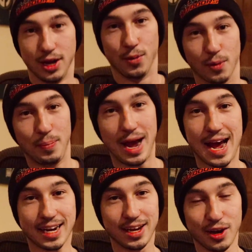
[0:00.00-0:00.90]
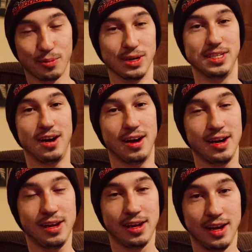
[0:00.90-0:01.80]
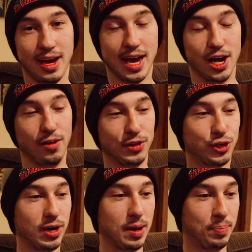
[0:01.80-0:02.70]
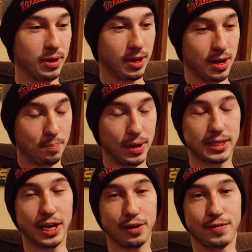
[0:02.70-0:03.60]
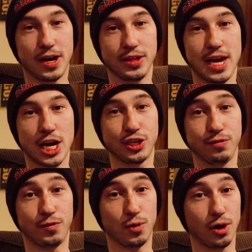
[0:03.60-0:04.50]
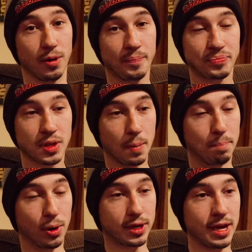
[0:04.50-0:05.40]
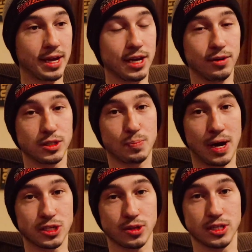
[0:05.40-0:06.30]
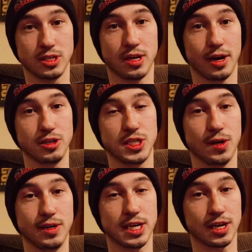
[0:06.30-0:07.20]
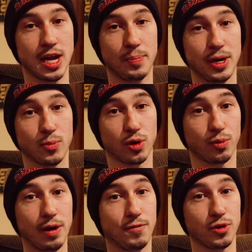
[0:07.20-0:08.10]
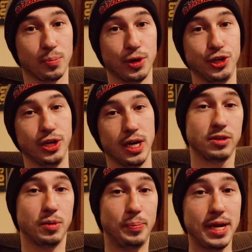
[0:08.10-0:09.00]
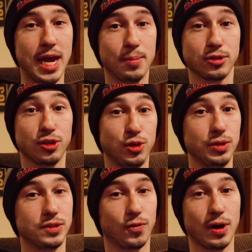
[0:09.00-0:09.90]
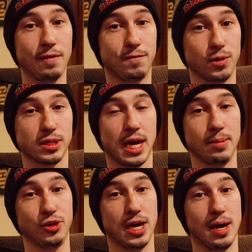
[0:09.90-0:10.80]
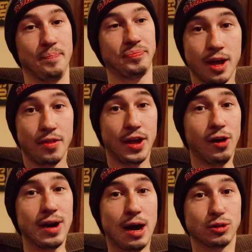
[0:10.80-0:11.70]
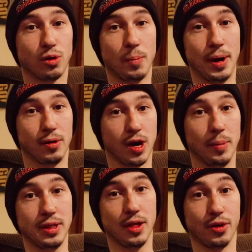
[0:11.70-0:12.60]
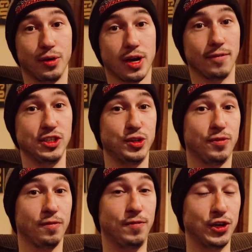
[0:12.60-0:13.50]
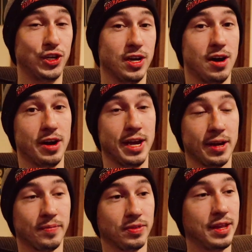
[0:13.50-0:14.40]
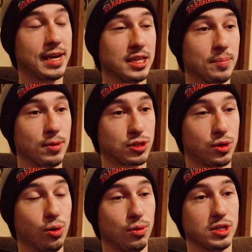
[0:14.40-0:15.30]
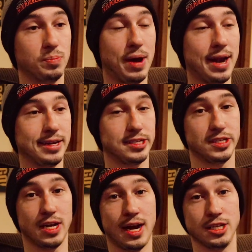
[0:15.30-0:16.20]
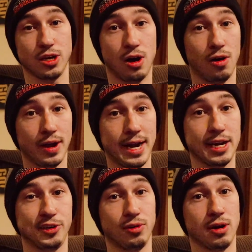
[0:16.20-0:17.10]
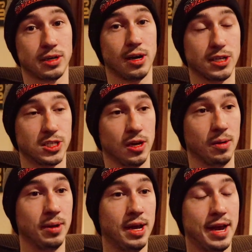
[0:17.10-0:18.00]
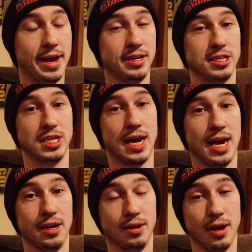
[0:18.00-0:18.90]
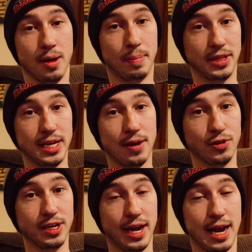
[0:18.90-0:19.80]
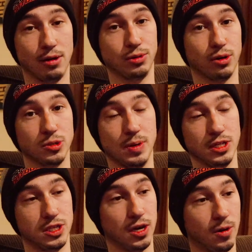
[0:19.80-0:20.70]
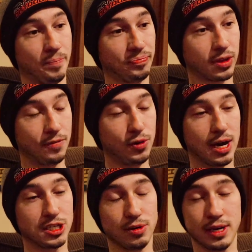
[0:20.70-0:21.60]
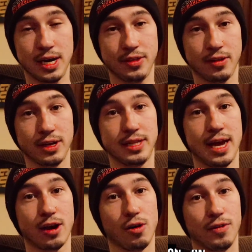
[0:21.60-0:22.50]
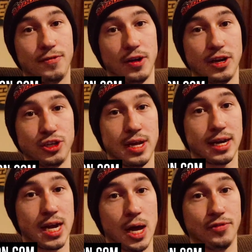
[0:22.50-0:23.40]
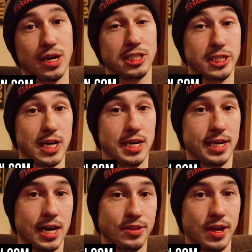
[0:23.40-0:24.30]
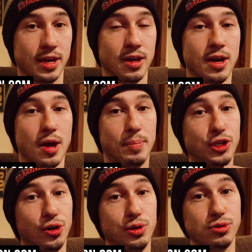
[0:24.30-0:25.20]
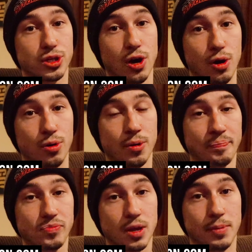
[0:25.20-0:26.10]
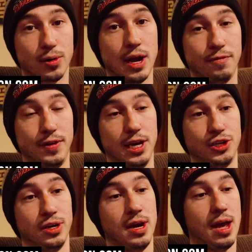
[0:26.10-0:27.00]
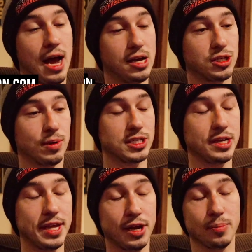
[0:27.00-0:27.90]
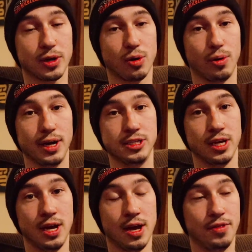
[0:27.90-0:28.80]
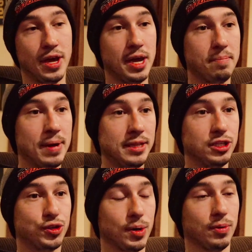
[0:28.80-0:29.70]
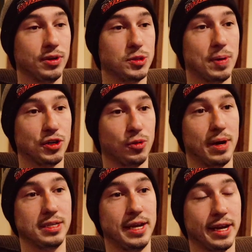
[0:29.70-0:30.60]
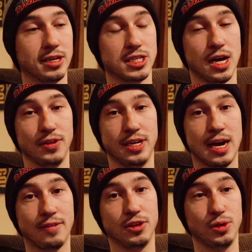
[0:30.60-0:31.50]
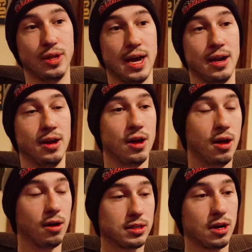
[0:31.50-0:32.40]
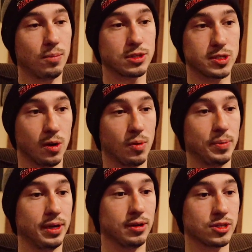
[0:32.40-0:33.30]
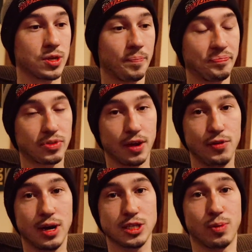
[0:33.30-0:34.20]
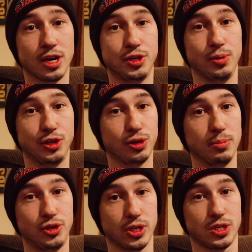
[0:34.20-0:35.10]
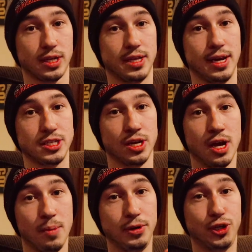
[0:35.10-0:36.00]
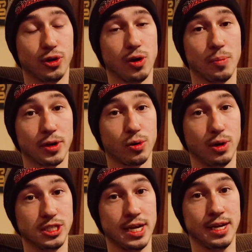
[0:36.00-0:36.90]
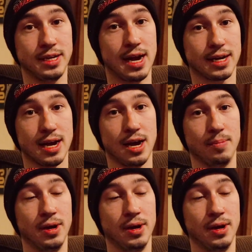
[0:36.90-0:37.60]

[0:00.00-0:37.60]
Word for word: We're back, we're done. Hell of a trip. Big thank you to Follow the Action for booking and sponsoring this entire series. I cannot be any more grateful and appreciative to be able to do this for a full-time job. They are an outdoor apparel company that literally covers you from fishing to hunting. They got the most coolest badass designs, all hand-drawn, custom, and designed by the everyday outdoorsman. So if you guys are into anything like that, go over to followaction.com. If you guys decide to get anything, be sure to use code McGrathFish. I also want to say thank you to McQuoid's. They made this trip really special by taking us out. They did not have to do that. Hooked it up with snowmobiles if you guys want to do a trip just like this, be sure to go to Inn.com.